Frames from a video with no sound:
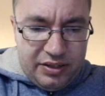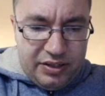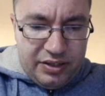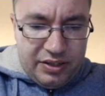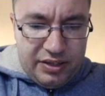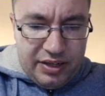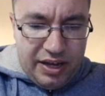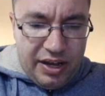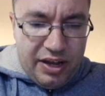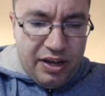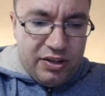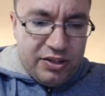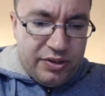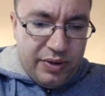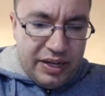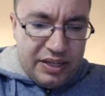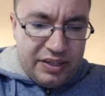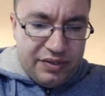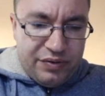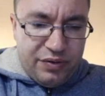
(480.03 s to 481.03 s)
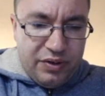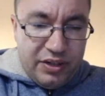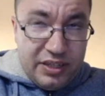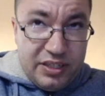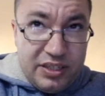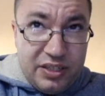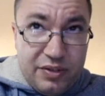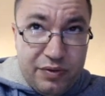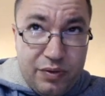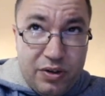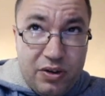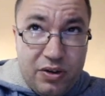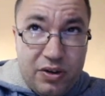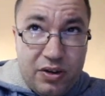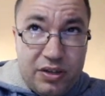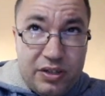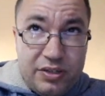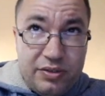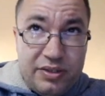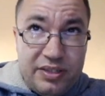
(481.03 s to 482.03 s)
just, I also asked for a list of what
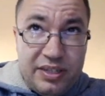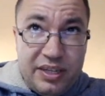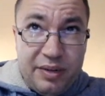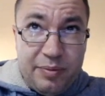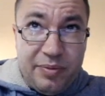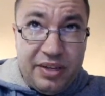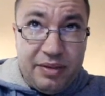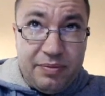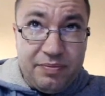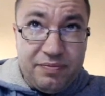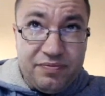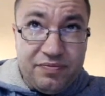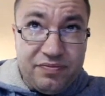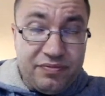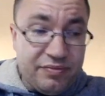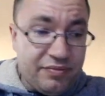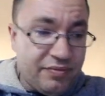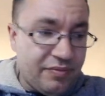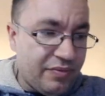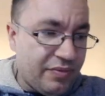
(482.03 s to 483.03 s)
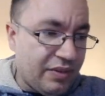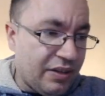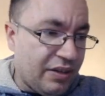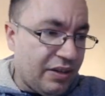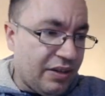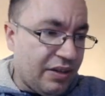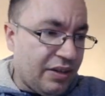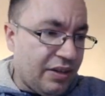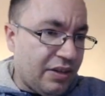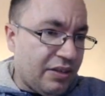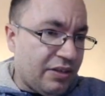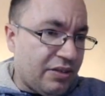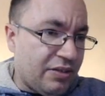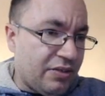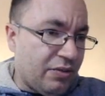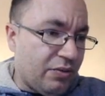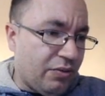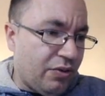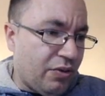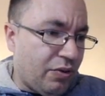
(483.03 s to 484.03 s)
cards you send me,
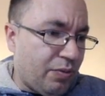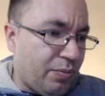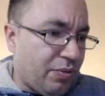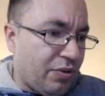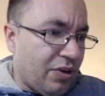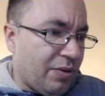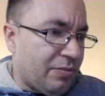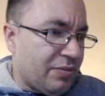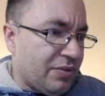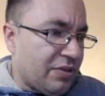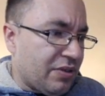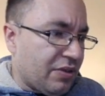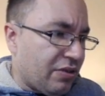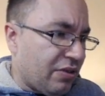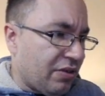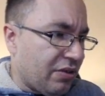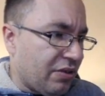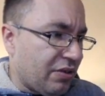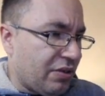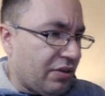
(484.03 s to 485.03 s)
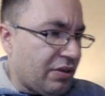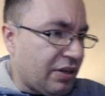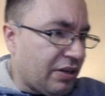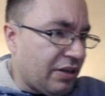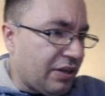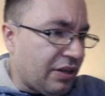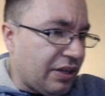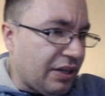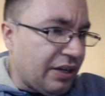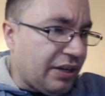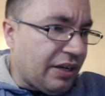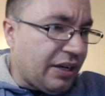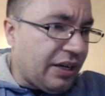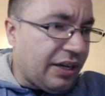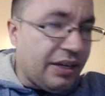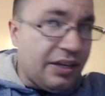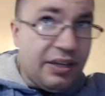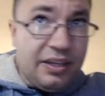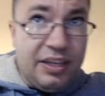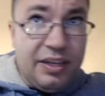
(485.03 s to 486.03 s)
so no problems occur and I
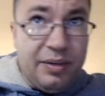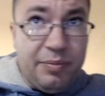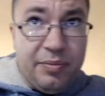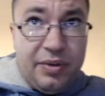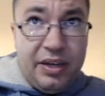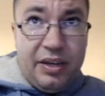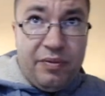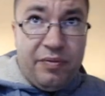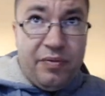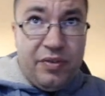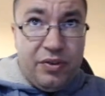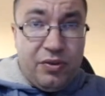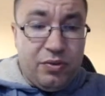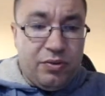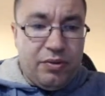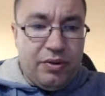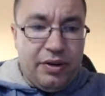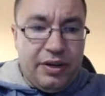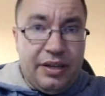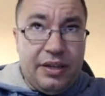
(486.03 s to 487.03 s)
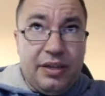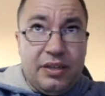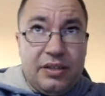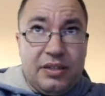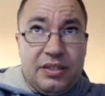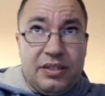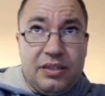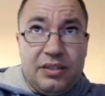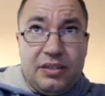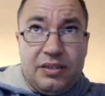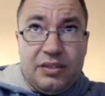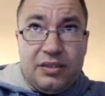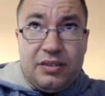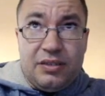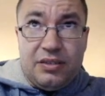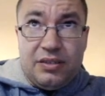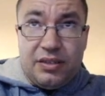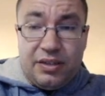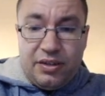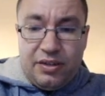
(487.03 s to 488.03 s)
can keep my inventory
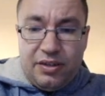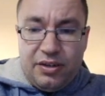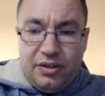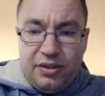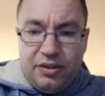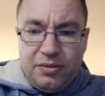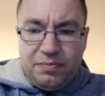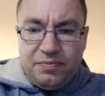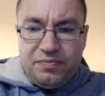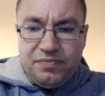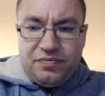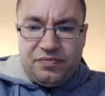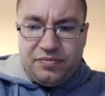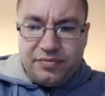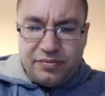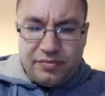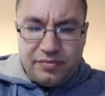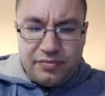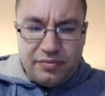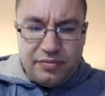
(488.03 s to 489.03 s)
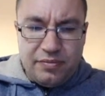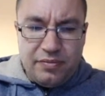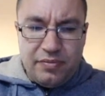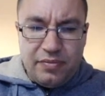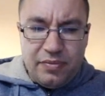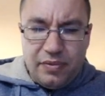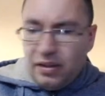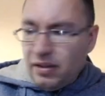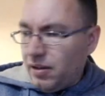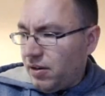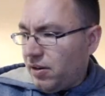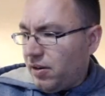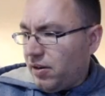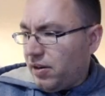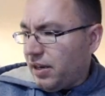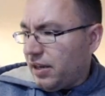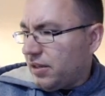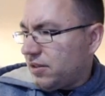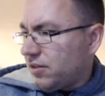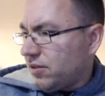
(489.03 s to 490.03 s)
secure.
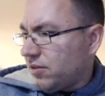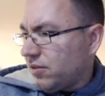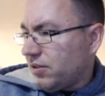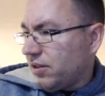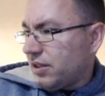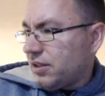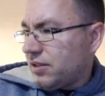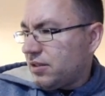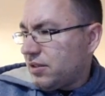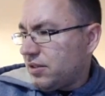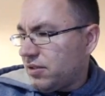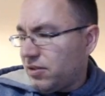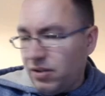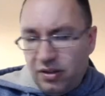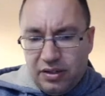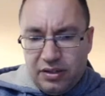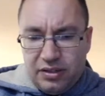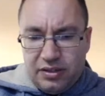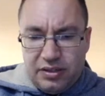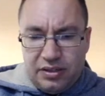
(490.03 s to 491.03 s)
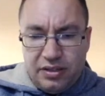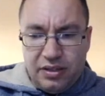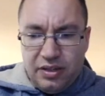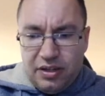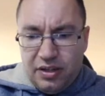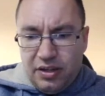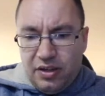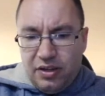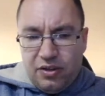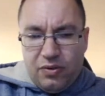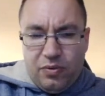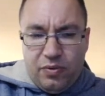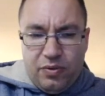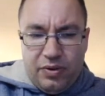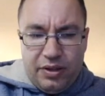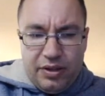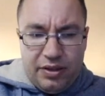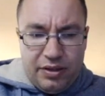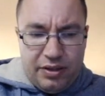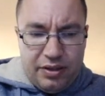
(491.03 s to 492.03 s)
Alright, so let's start
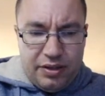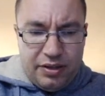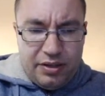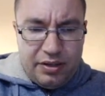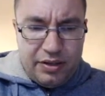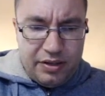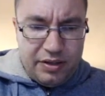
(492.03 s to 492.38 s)
with